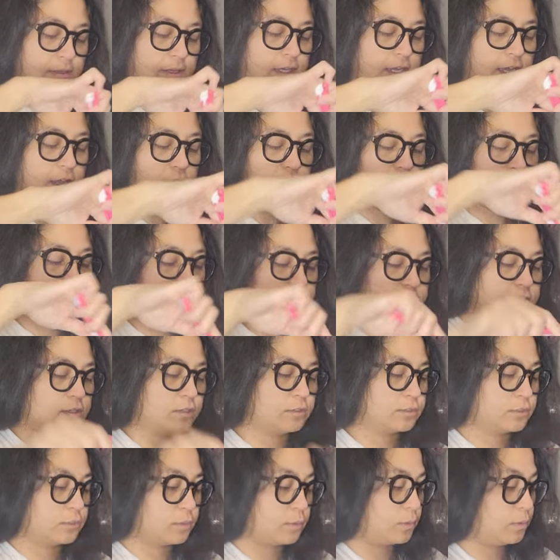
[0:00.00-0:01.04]
Carrie is
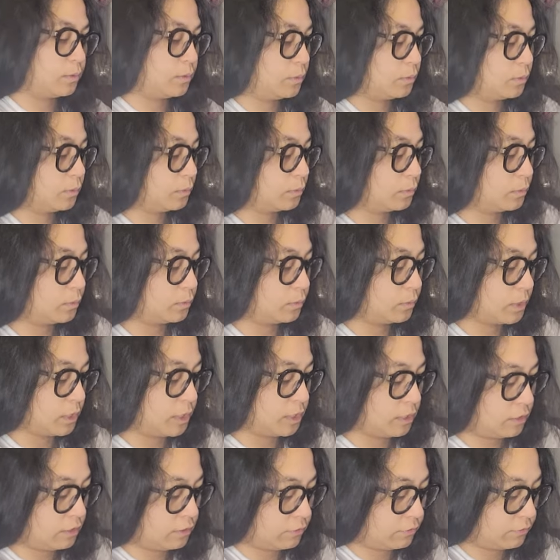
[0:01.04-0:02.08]
also
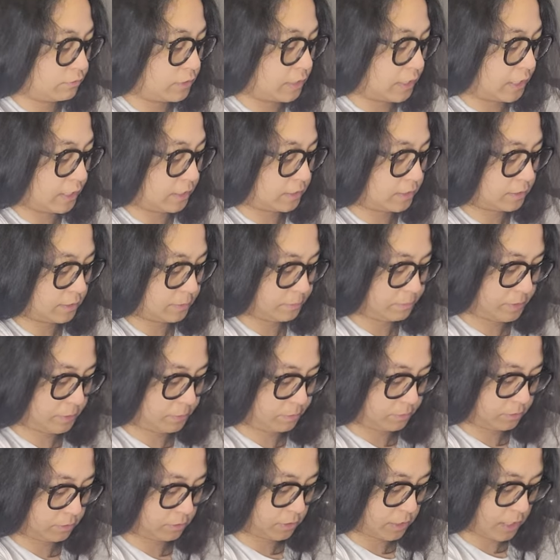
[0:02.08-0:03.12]
one of like the
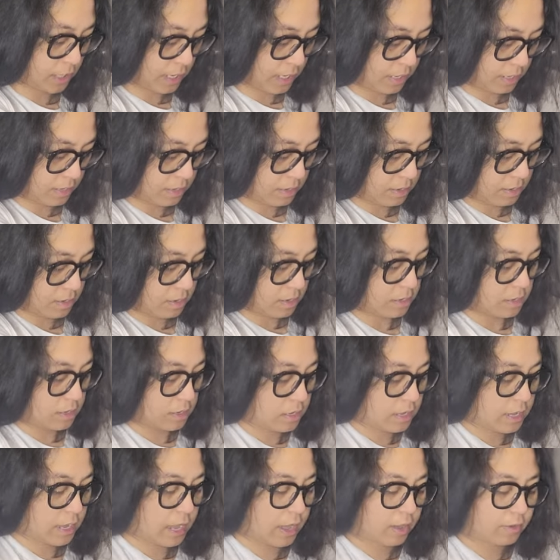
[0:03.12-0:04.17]
people that
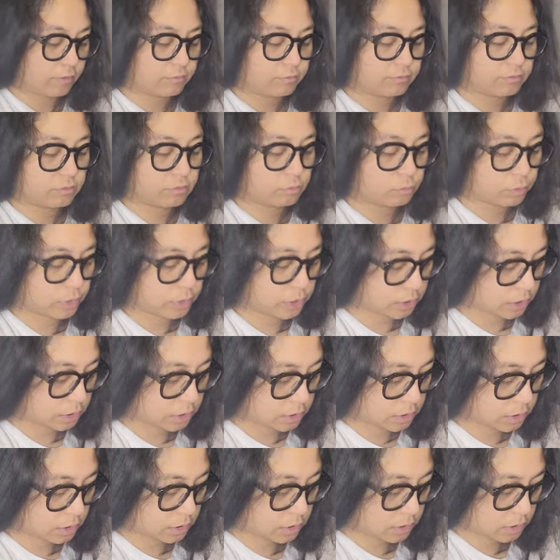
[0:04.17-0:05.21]
have
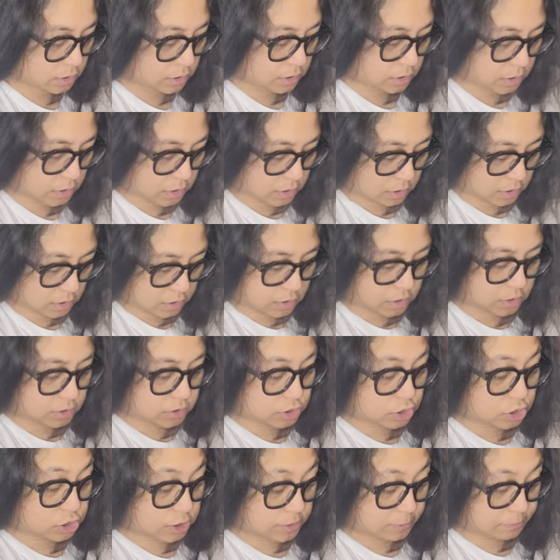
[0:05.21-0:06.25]
really
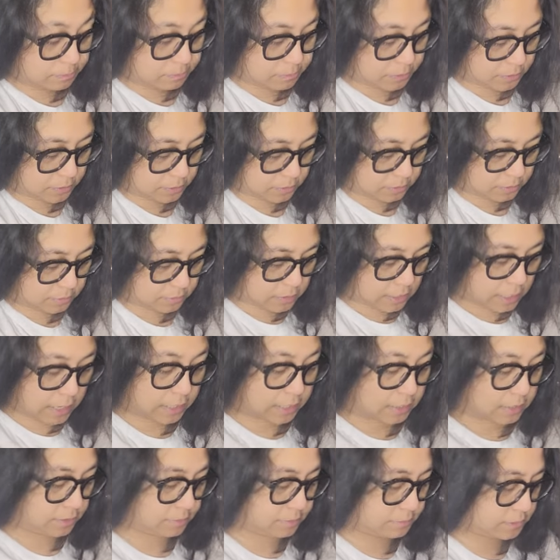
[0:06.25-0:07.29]
cheap
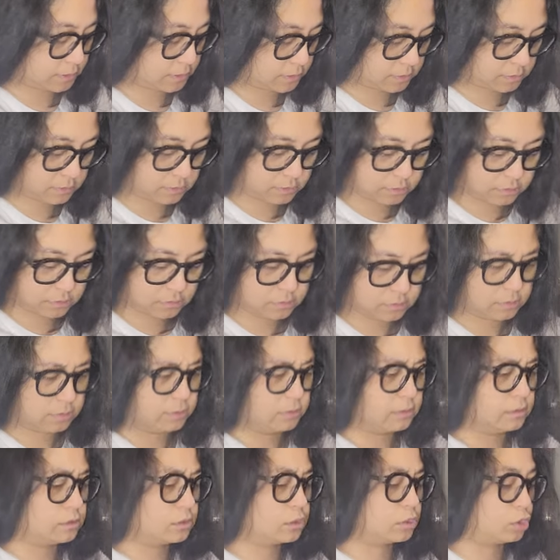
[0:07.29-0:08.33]
items.
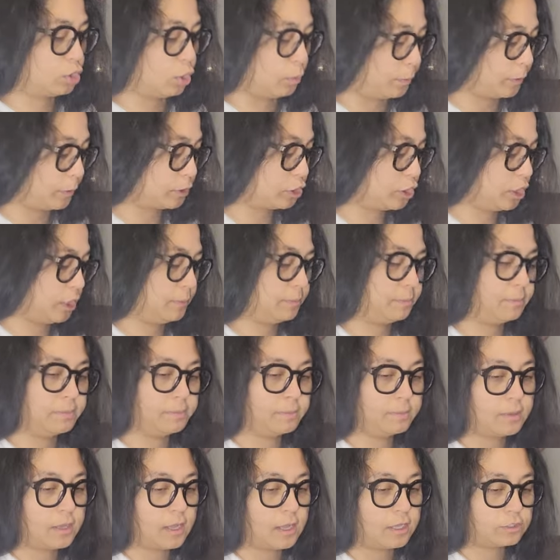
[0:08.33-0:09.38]
Super cheap.
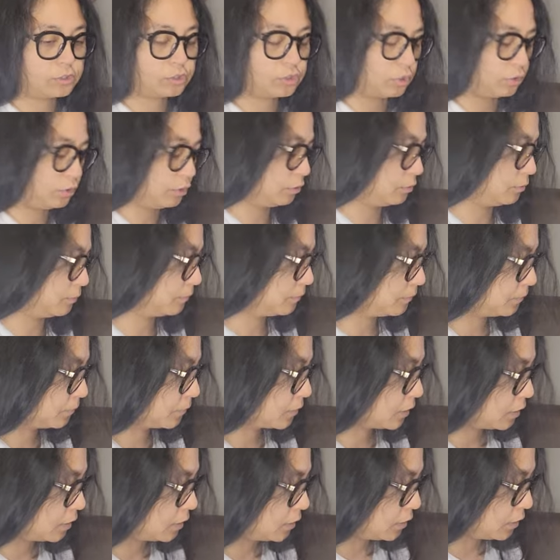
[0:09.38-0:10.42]
I'll show you.
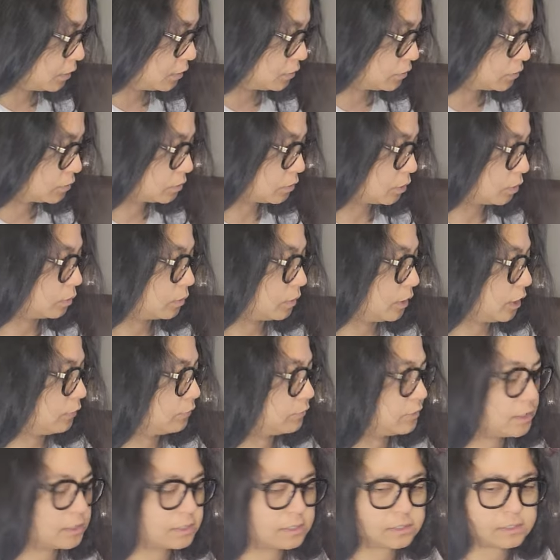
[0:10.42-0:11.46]
So, if
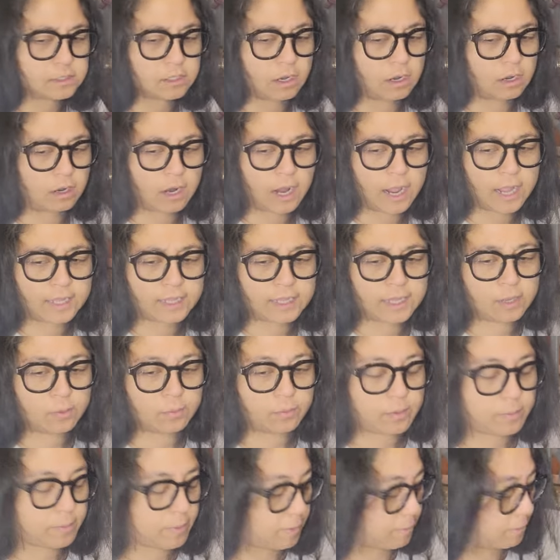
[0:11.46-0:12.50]
this is her, I can't
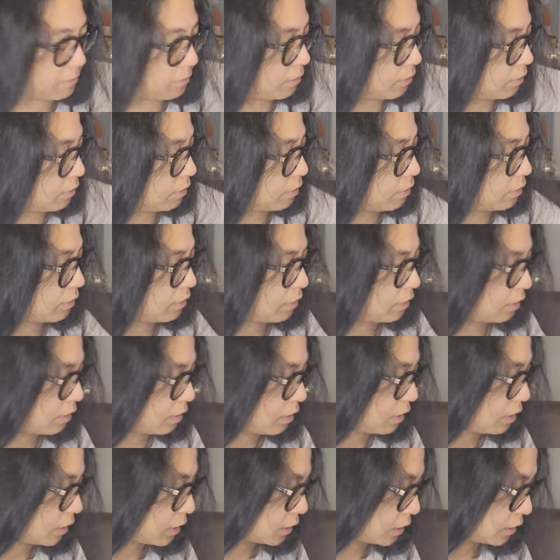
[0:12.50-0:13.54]
remember.
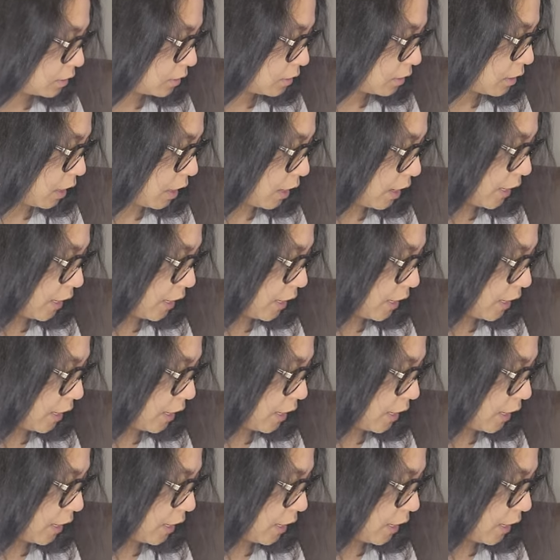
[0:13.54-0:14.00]
All